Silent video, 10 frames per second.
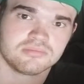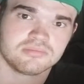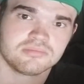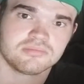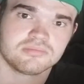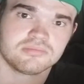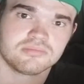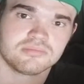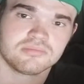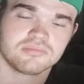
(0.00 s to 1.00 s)
that'd be
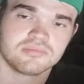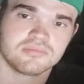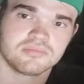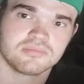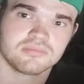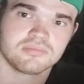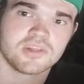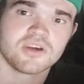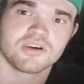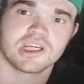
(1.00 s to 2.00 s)
amazing. So we'll see.
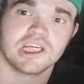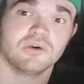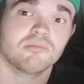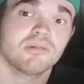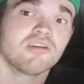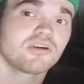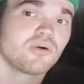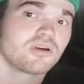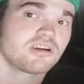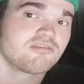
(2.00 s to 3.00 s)
Okay, we're both
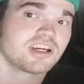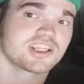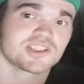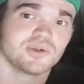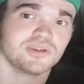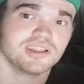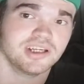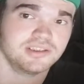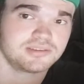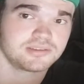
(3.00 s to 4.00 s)
going on Vegas Golden
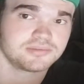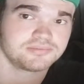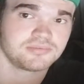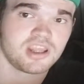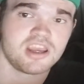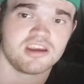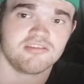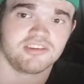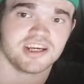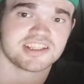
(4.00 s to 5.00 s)
Knights.
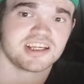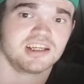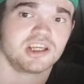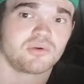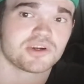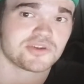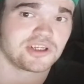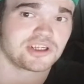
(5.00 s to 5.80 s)
If you guys got any questions or